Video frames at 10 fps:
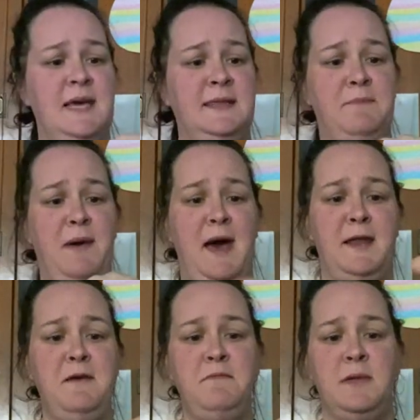at the
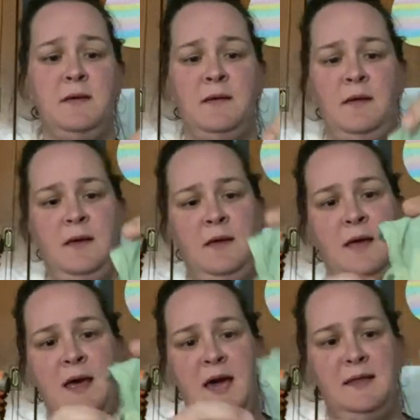bottom,
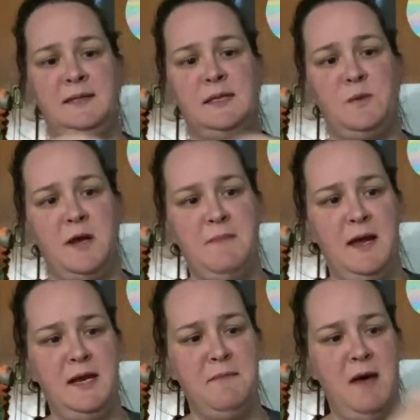and this is where you might
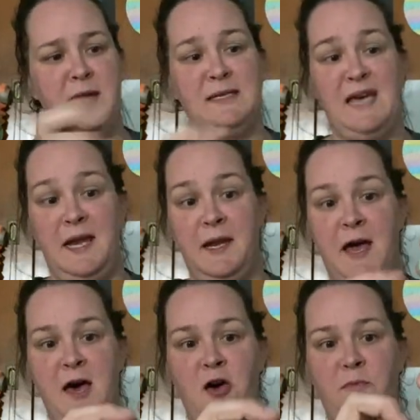need mommy and daddy to
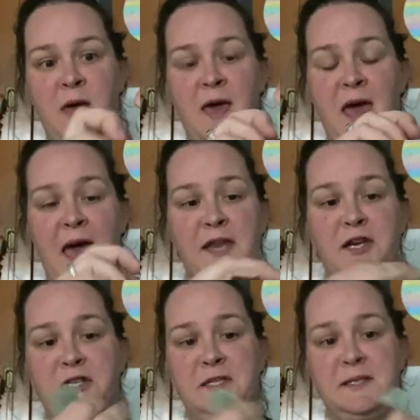help. And
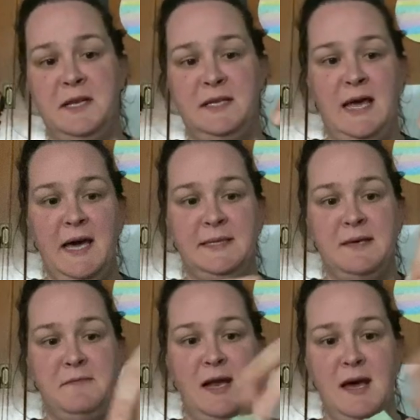you're just gonna tie
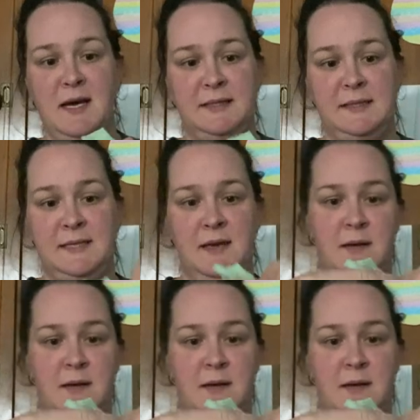some knots